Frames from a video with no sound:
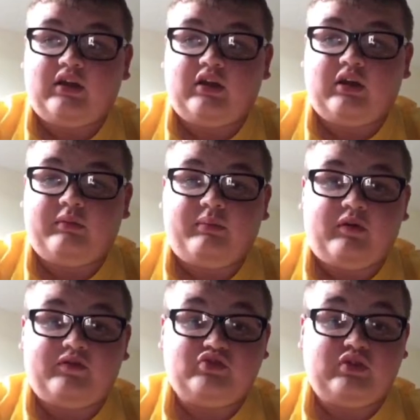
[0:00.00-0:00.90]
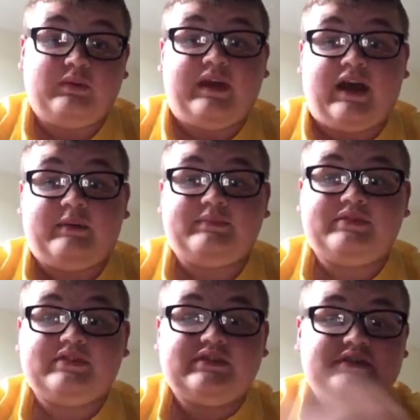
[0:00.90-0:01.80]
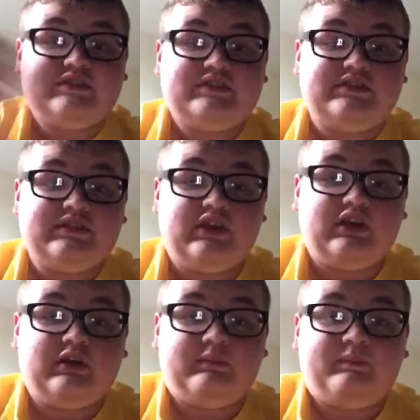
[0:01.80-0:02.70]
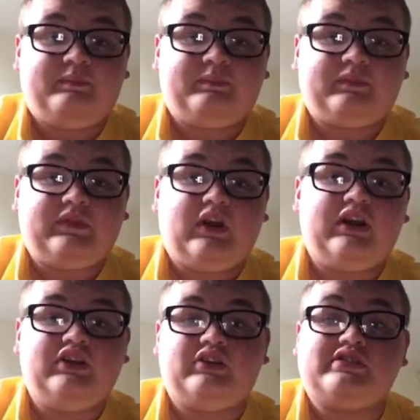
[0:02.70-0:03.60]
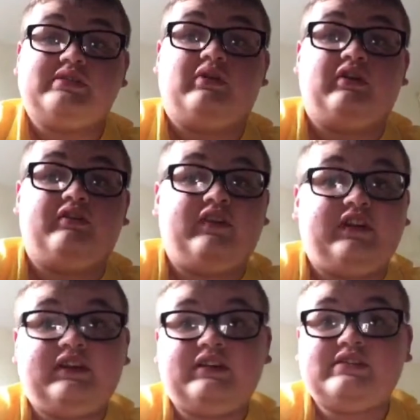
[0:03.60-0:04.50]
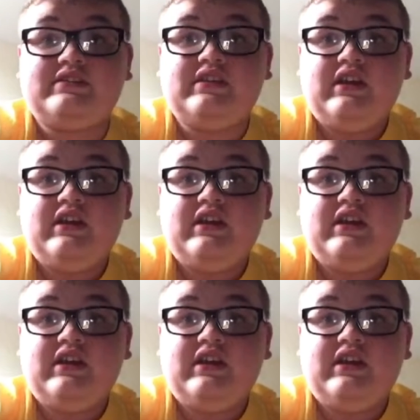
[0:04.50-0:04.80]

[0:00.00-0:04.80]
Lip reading: are both streaming apps. They let you do similar things.